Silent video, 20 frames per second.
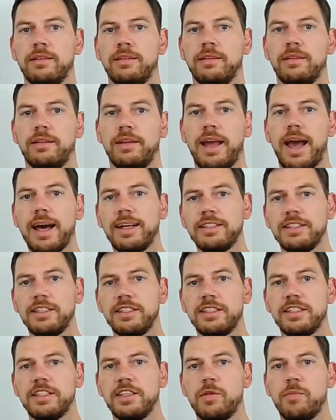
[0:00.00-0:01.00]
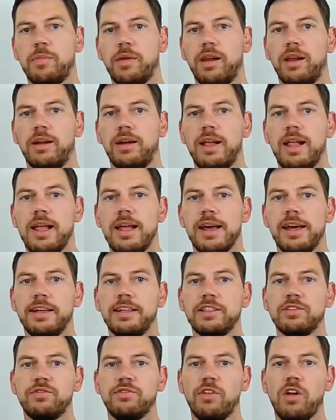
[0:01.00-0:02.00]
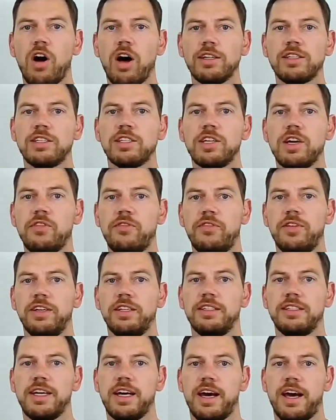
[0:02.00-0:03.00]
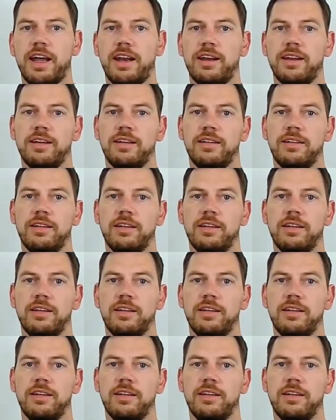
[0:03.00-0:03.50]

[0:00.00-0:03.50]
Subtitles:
The answer is simple. It is flawed software design.